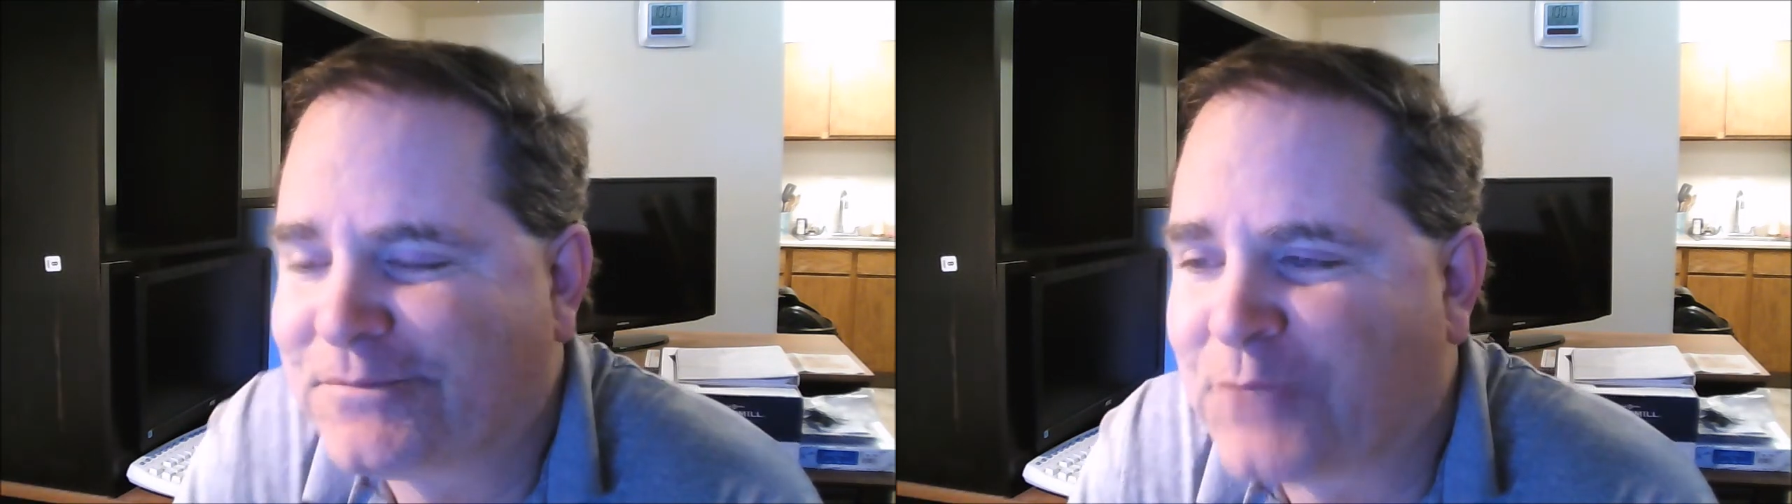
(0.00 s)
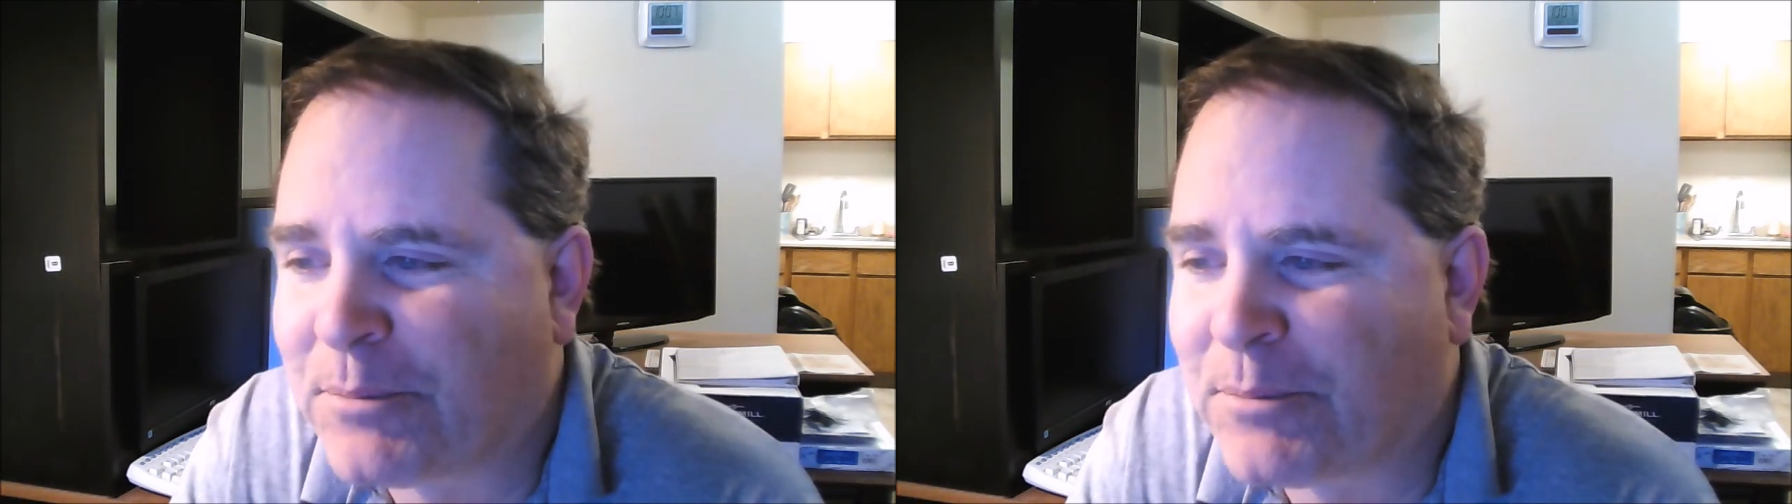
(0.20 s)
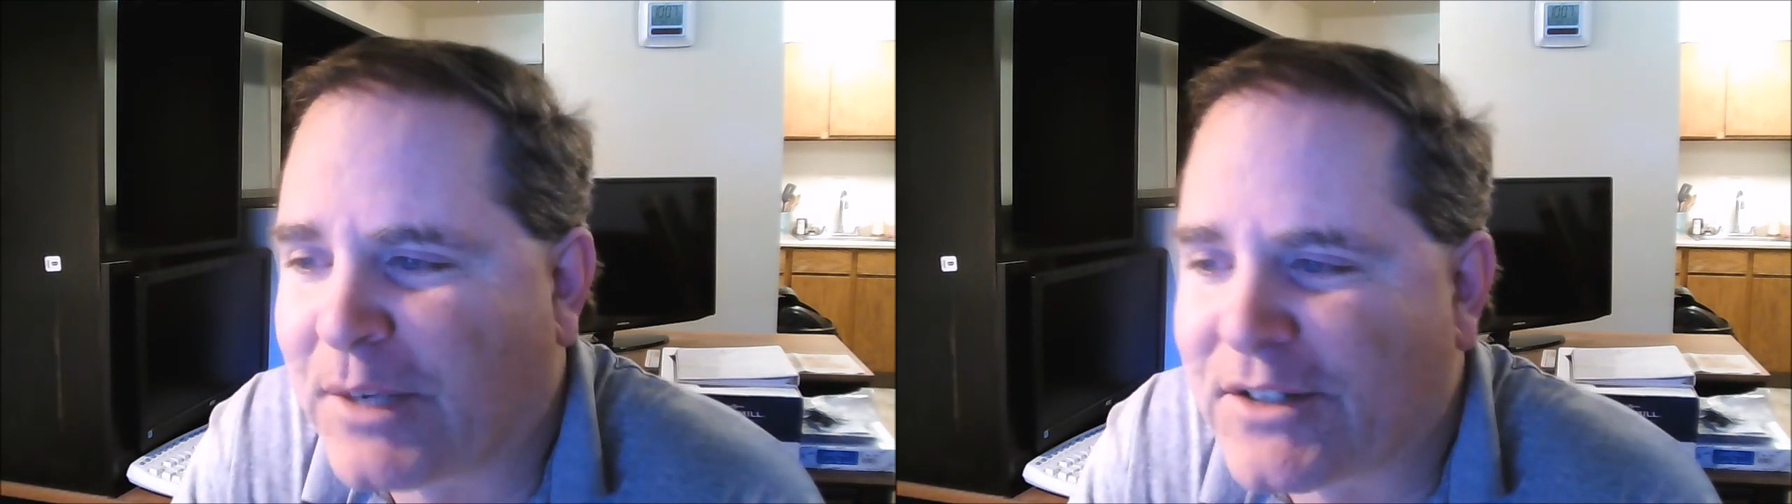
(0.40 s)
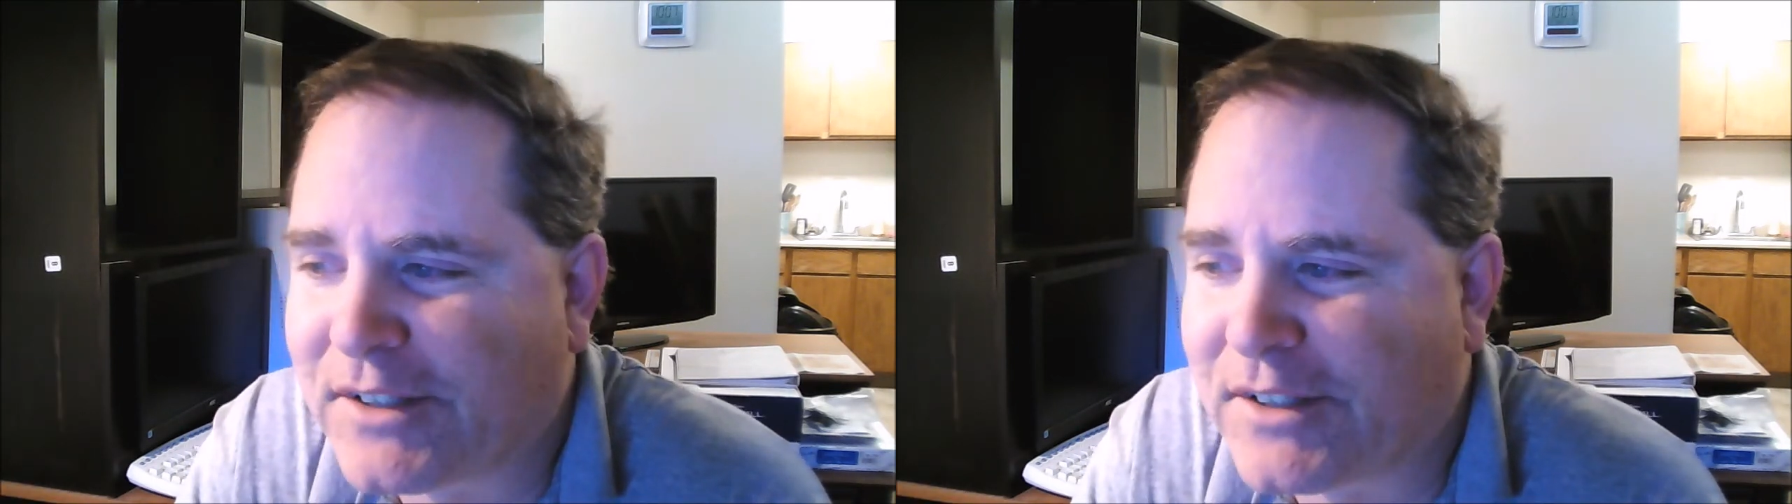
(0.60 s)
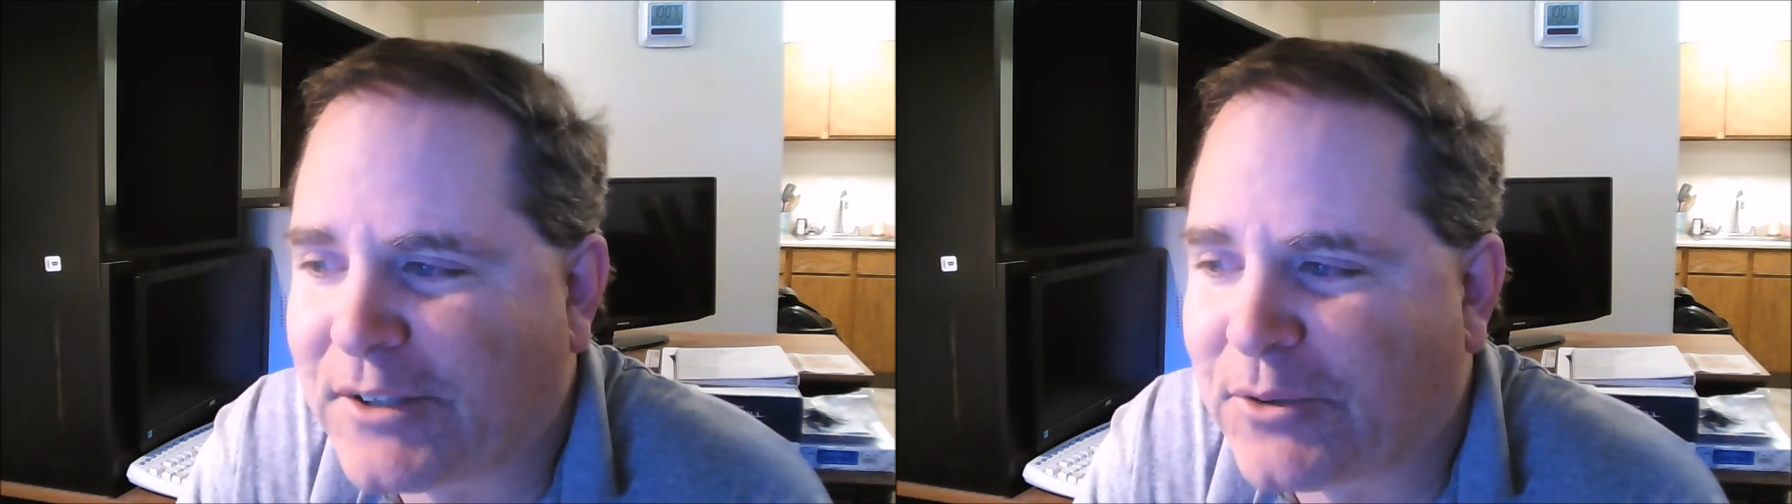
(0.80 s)
written by
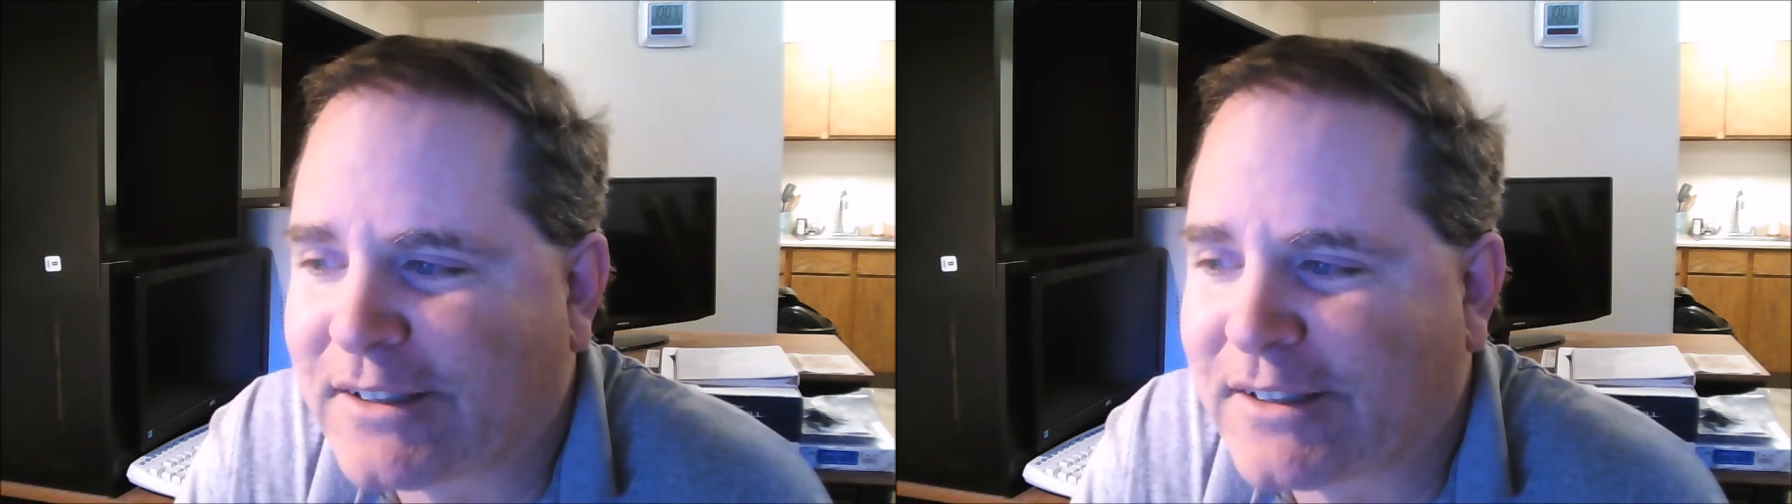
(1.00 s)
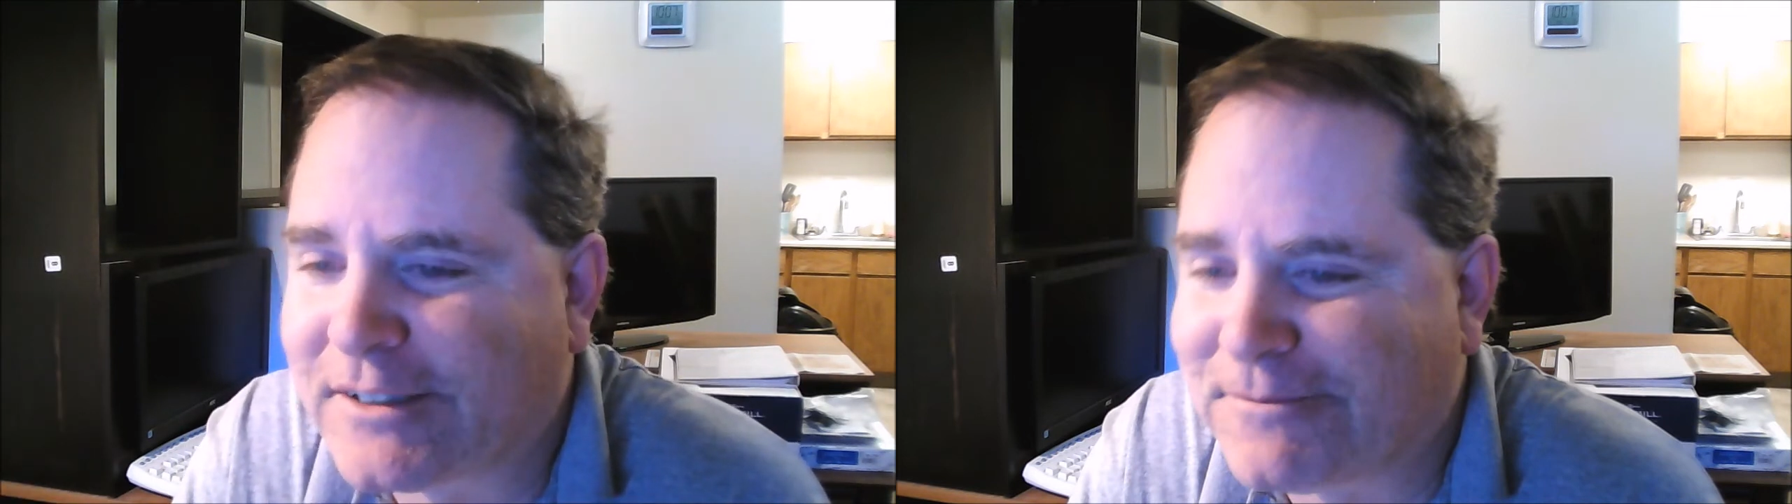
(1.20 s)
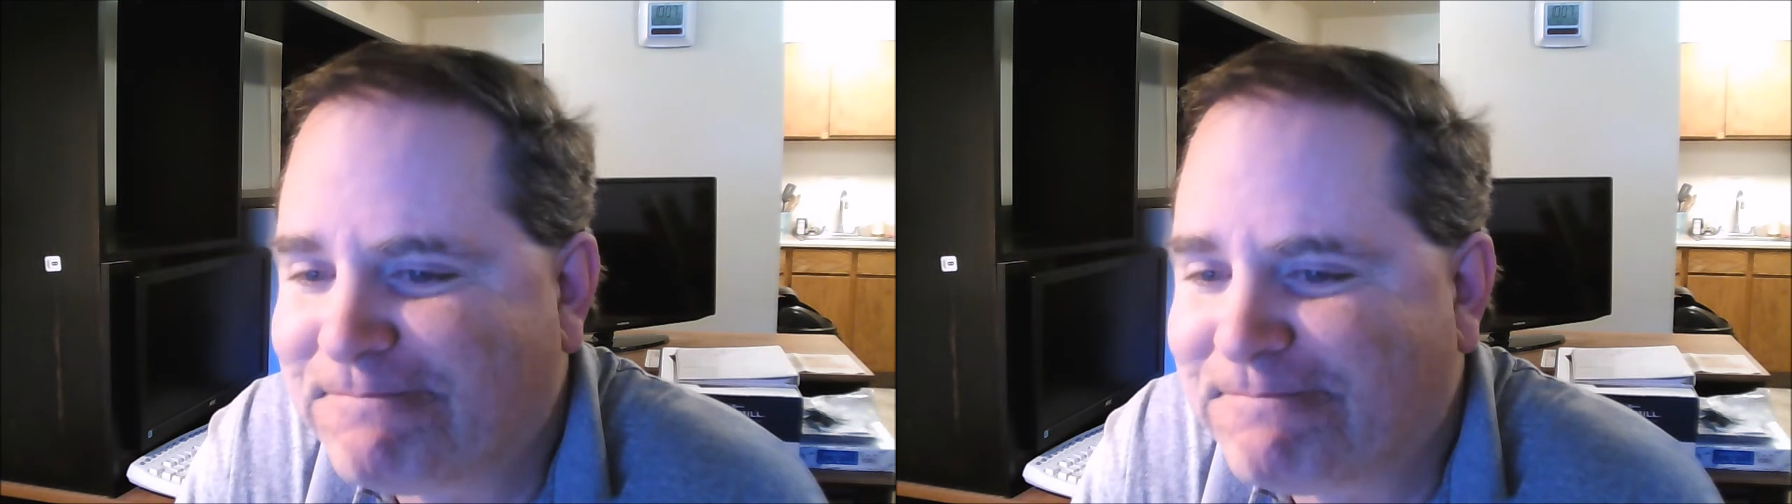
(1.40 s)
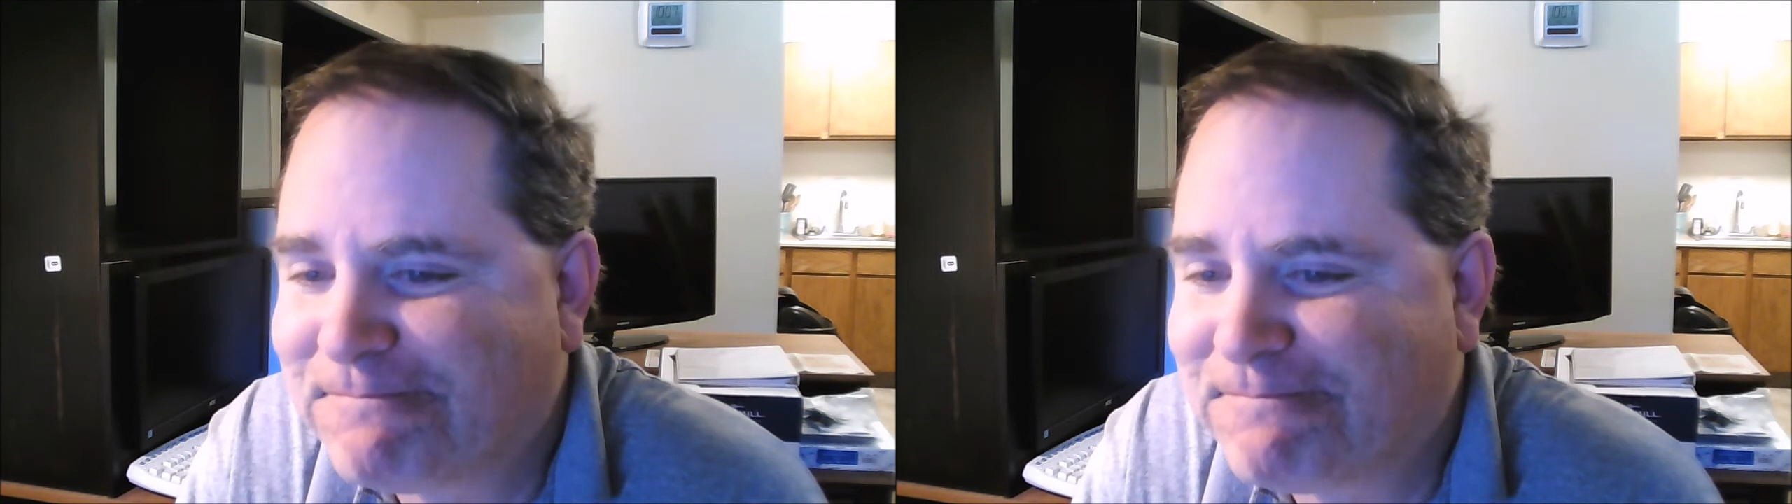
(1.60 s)
Sidney Rigdon.